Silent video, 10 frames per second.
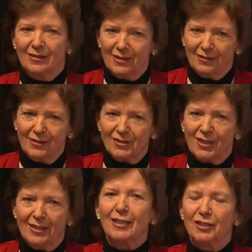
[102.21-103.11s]
th just
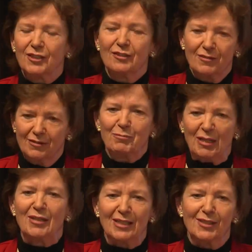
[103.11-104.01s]
the next
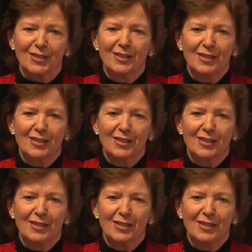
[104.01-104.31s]
period